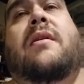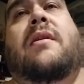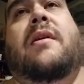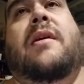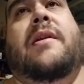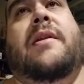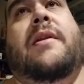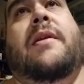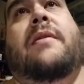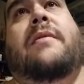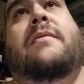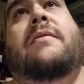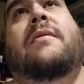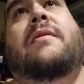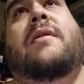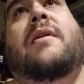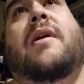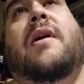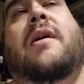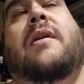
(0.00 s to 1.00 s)
And
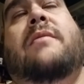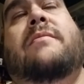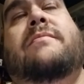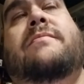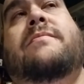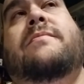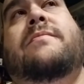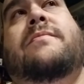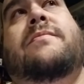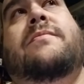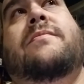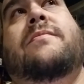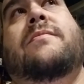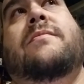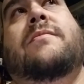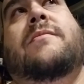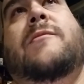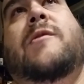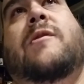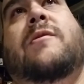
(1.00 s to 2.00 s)

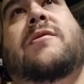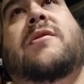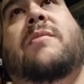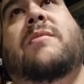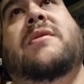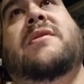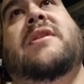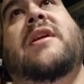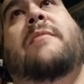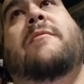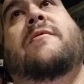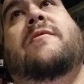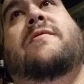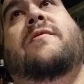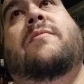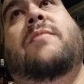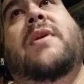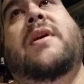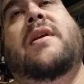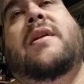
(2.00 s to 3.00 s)
you know, some of the staples
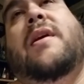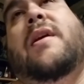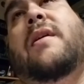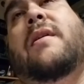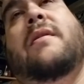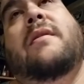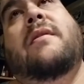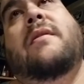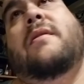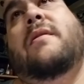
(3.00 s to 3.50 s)
for me, like,